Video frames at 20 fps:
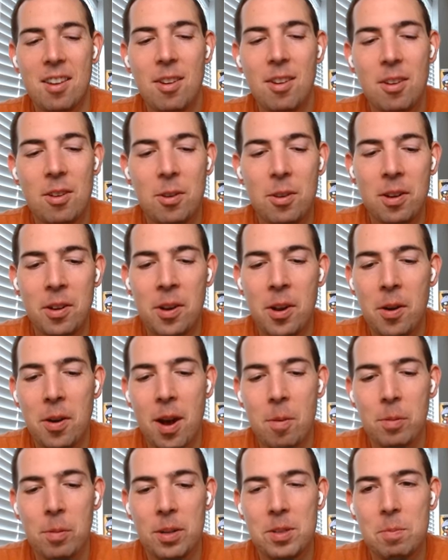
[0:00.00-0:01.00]
You didn't know
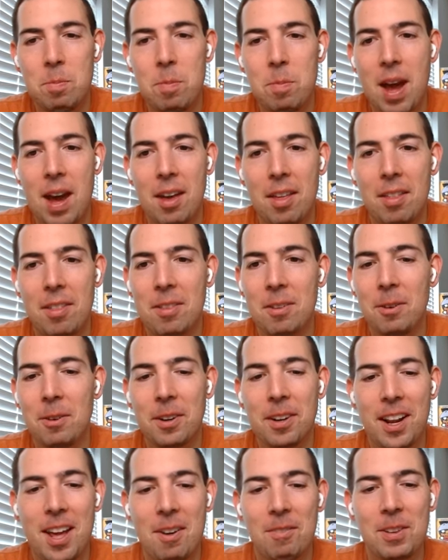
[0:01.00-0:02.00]
how much math you
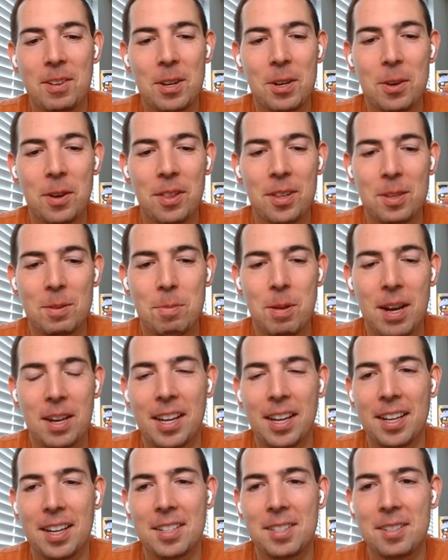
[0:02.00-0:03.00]
were going to have to do on this
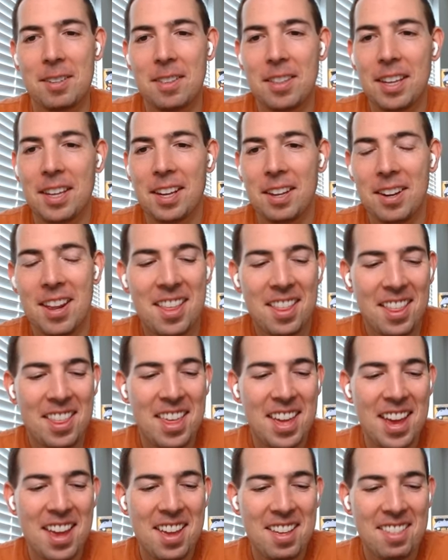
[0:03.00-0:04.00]
podcast. So thinking
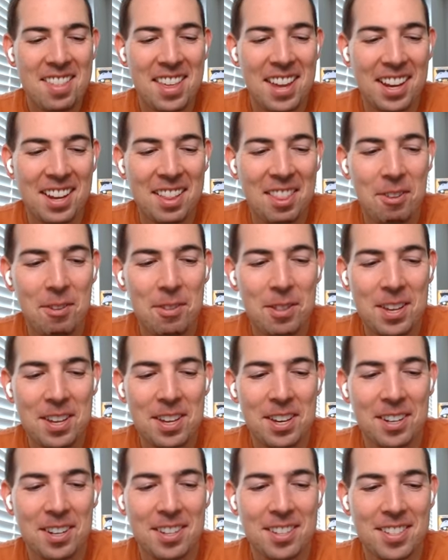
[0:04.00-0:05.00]
thinking through the
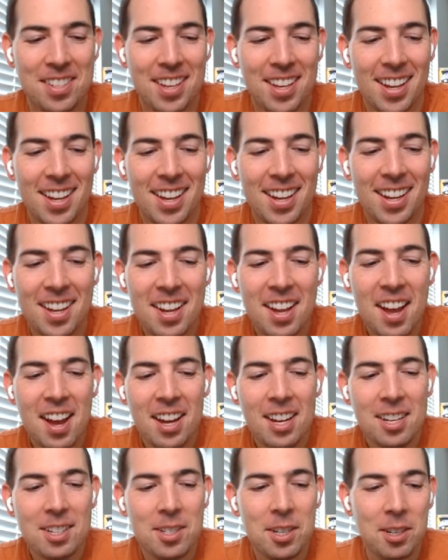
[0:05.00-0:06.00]
years,
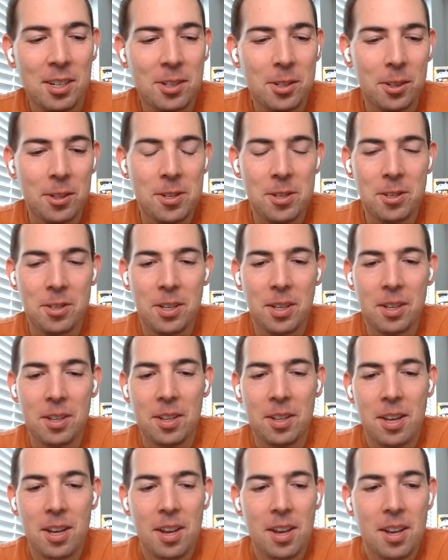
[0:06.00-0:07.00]
I should have told you
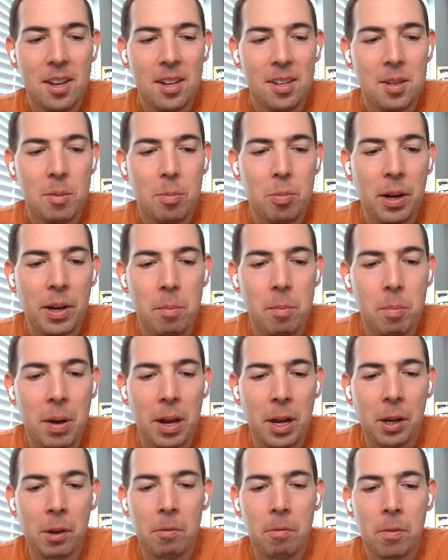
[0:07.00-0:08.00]
to bring a
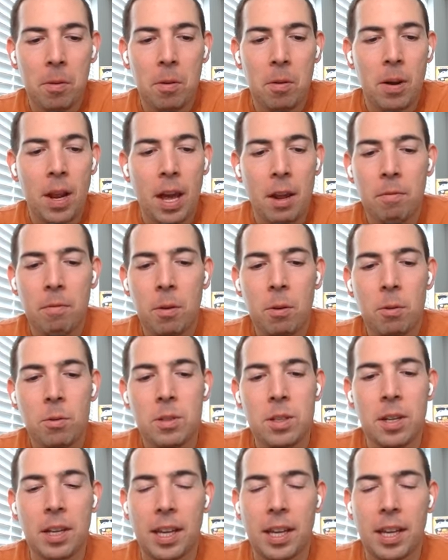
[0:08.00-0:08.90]
microphone, headphones,